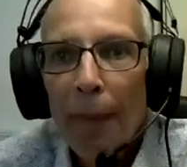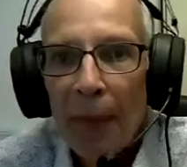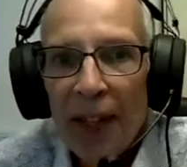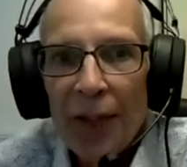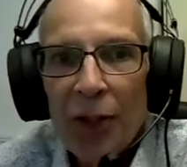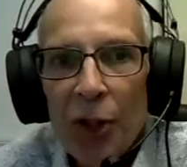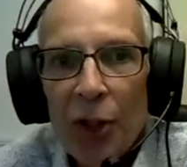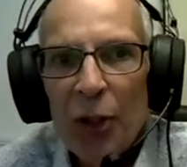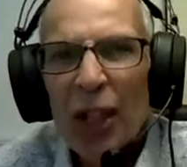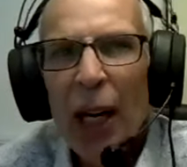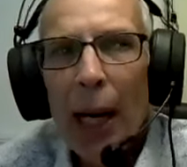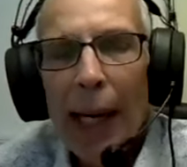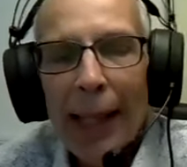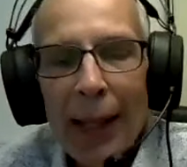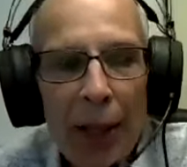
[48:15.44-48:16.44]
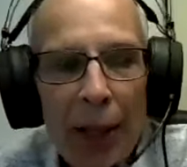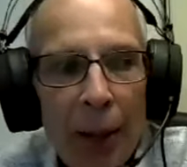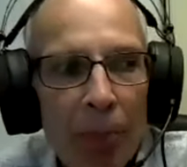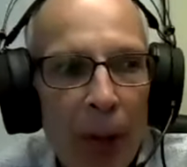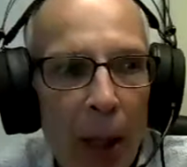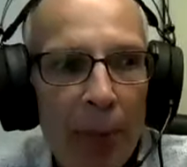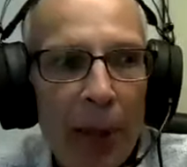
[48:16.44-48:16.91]
This is, I
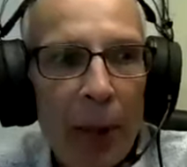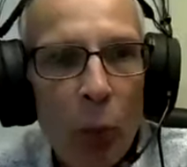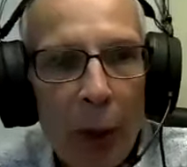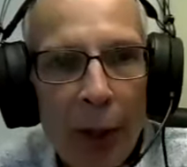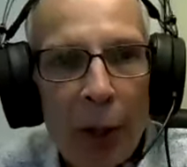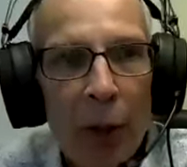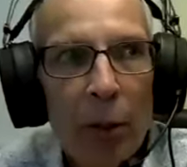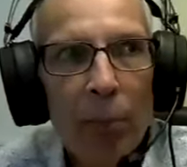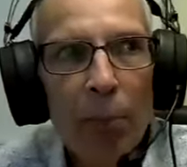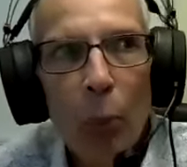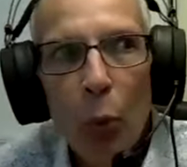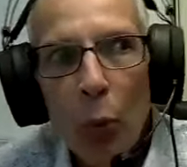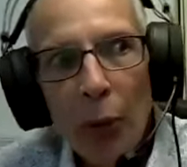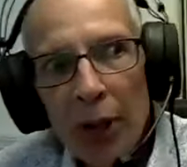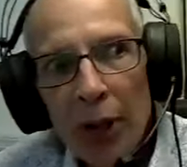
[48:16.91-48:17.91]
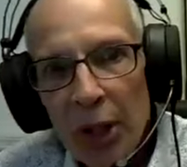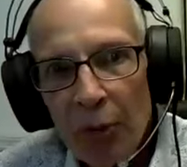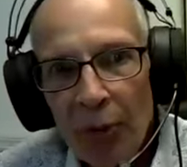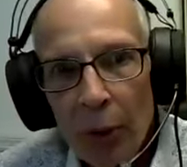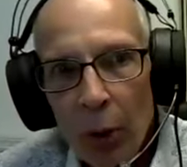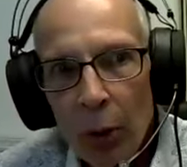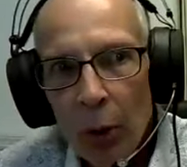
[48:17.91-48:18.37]
think, probably one of the more
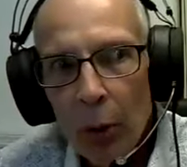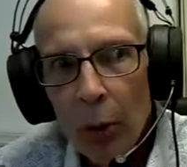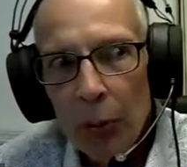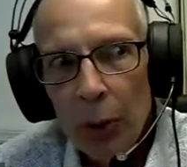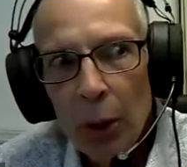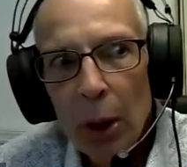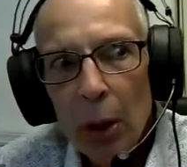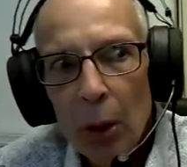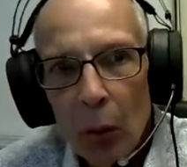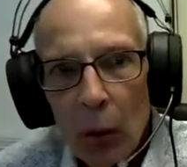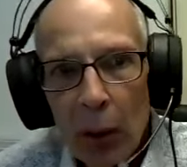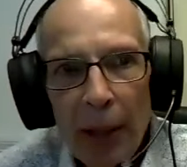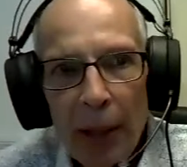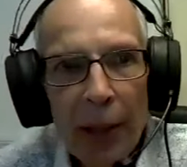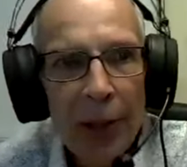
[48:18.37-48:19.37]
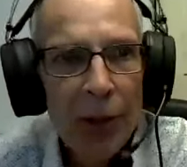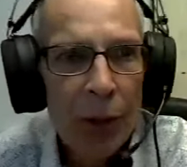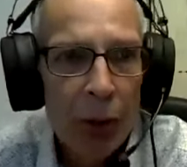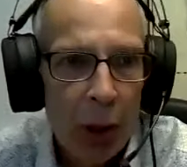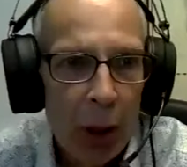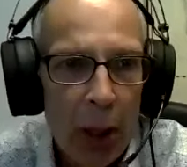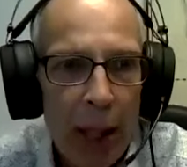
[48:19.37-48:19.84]
difficult, only because
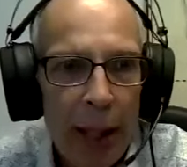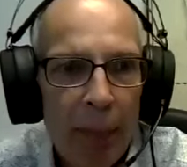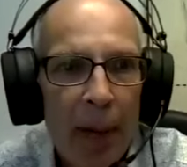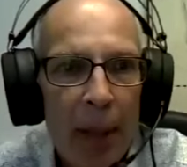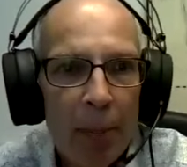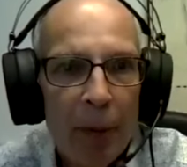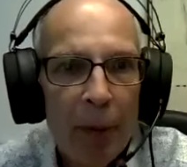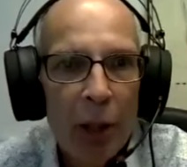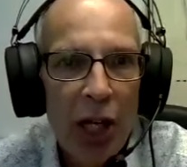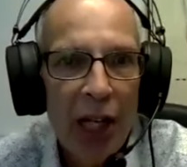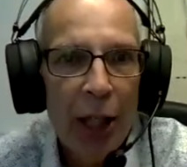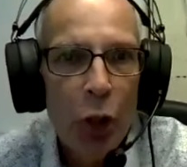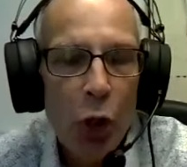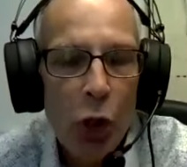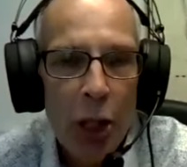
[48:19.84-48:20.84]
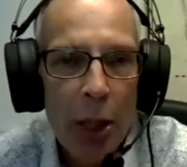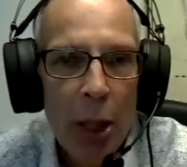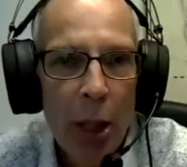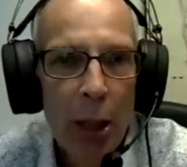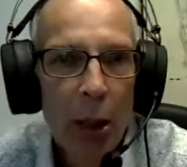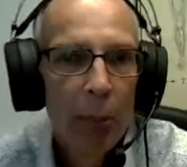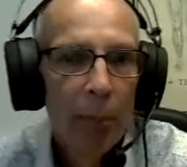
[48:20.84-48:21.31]
there's a lot of memorization.
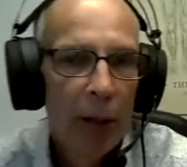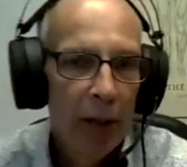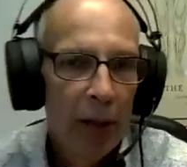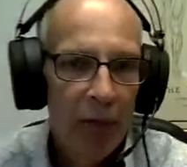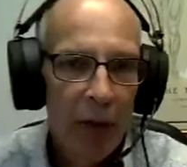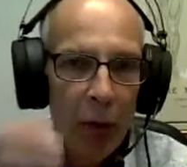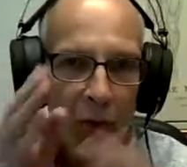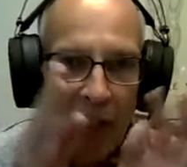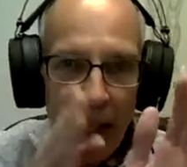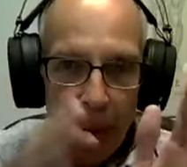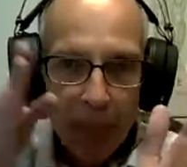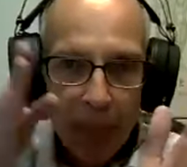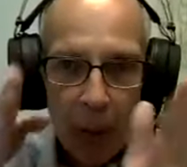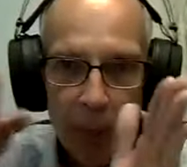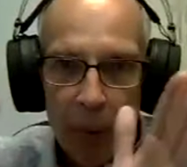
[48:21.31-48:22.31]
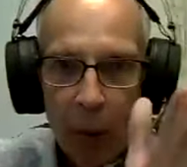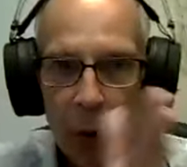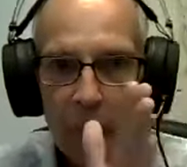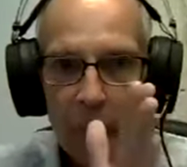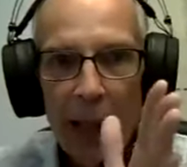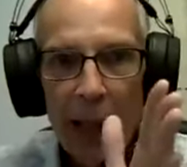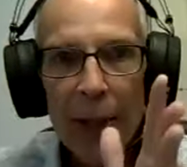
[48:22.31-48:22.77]
But if you've kept up a
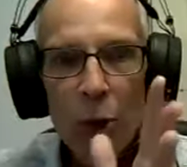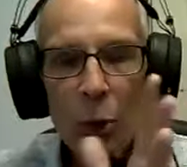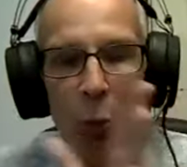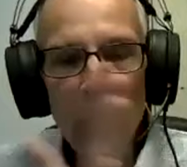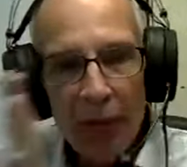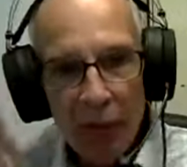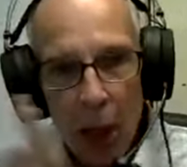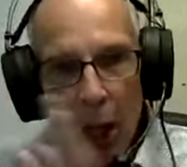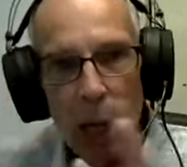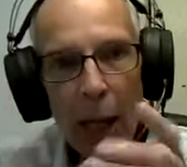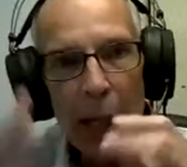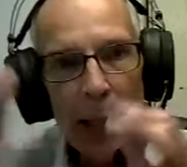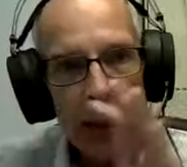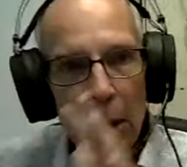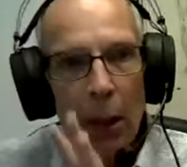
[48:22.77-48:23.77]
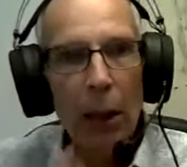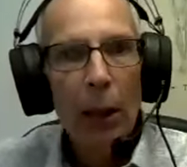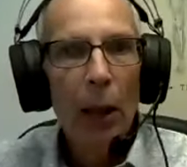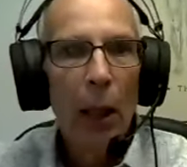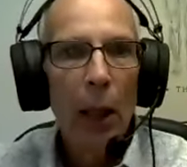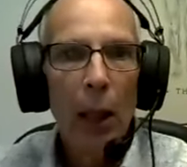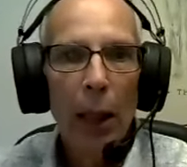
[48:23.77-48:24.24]
little bit as we've gone,
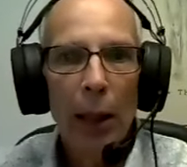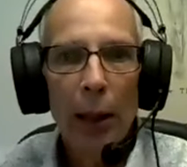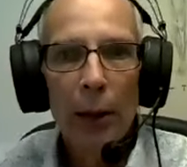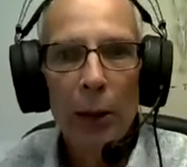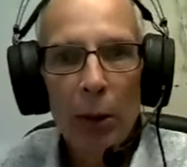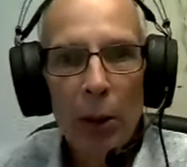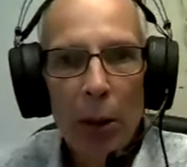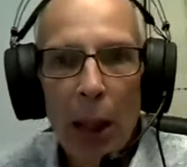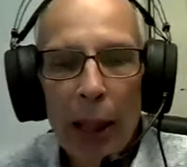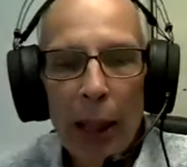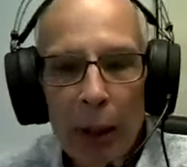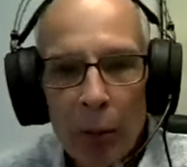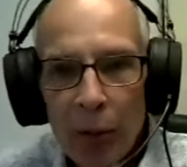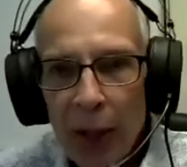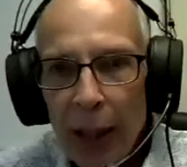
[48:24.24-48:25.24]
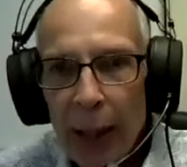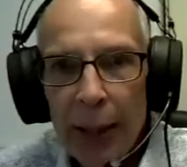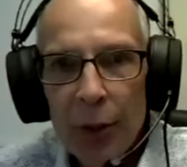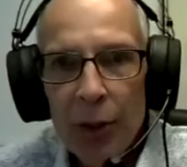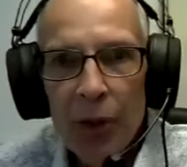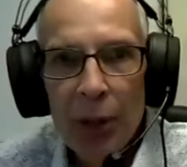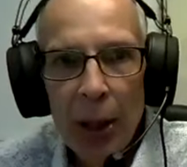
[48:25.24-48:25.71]
I don't think
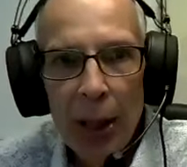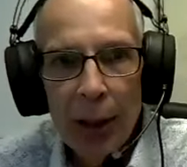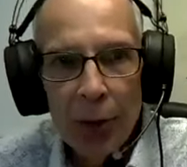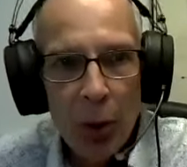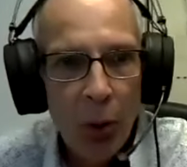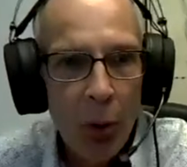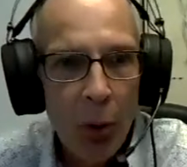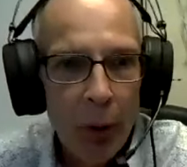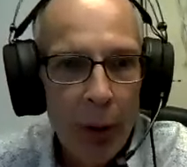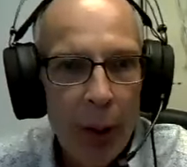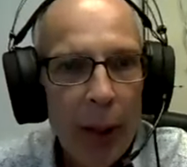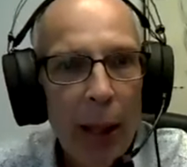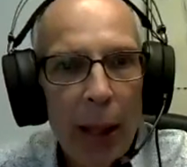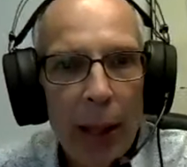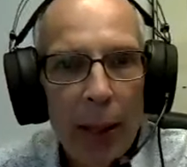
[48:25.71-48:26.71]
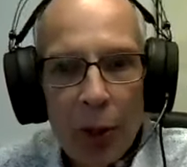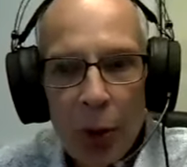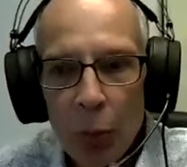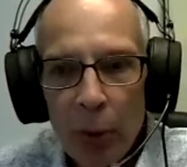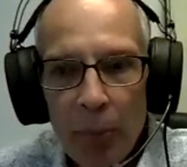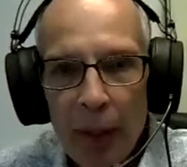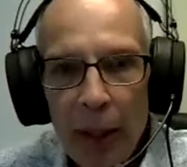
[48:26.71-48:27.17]
it's as hard as it
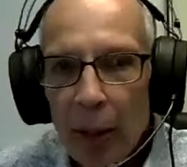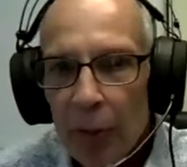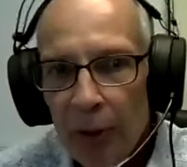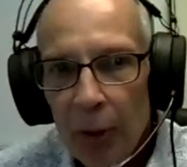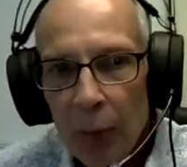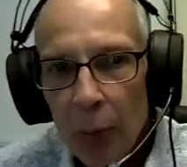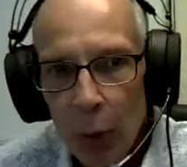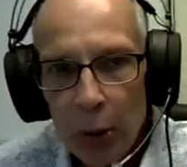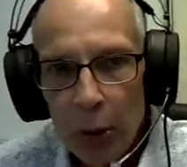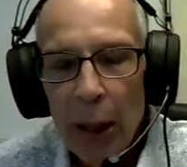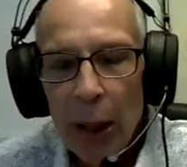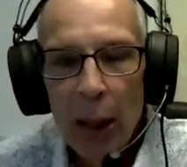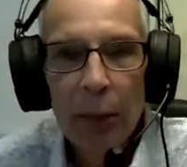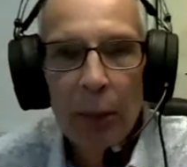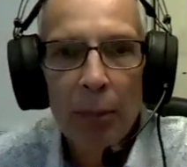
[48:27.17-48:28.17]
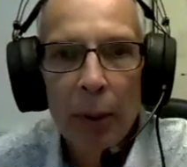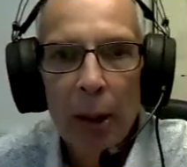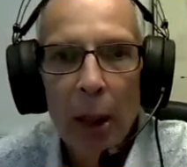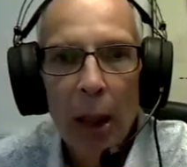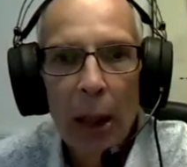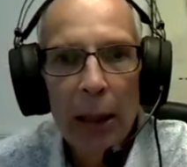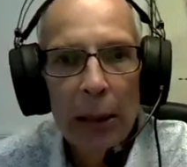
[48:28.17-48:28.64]
would be if you've really gotten
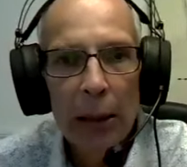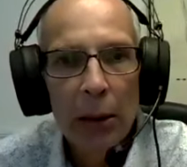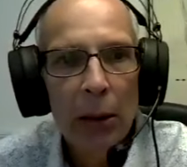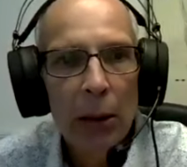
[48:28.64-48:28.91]
behind.